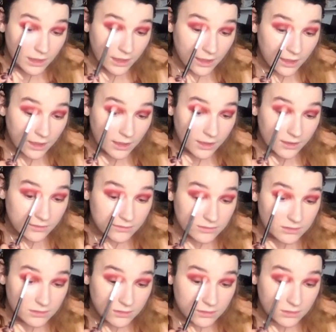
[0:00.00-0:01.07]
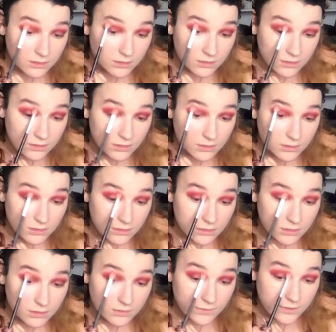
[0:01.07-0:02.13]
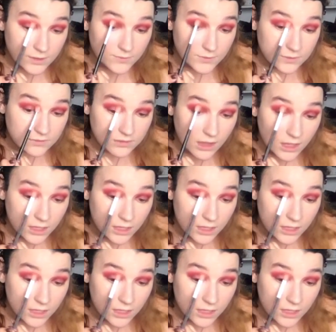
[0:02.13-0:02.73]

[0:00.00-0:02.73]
haze, if you'd say,